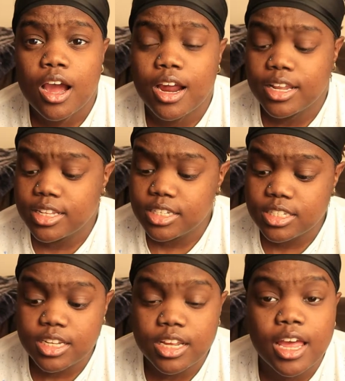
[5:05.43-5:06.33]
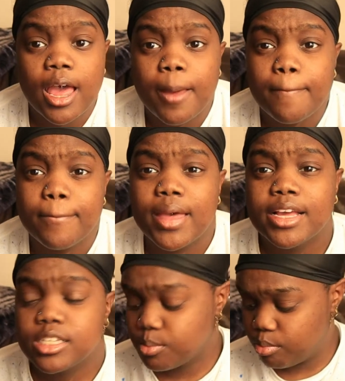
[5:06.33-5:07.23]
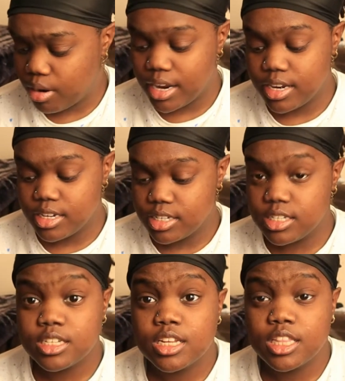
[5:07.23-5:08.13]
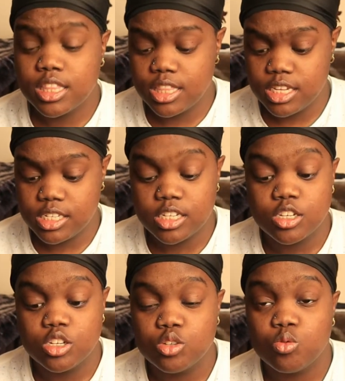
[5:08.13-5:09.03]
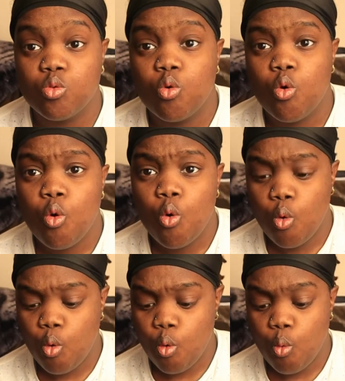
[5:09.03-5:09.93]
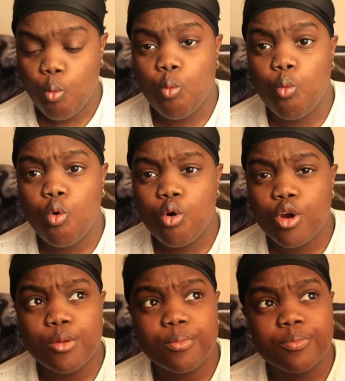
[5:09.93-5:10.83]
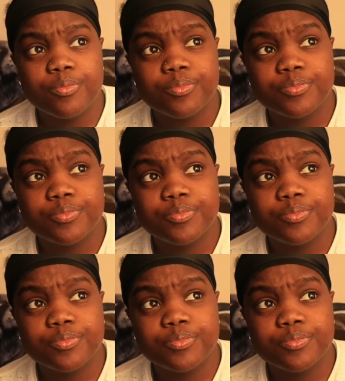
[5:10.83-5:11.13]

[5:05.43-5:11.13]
All right, this is it at max brightness. This is warm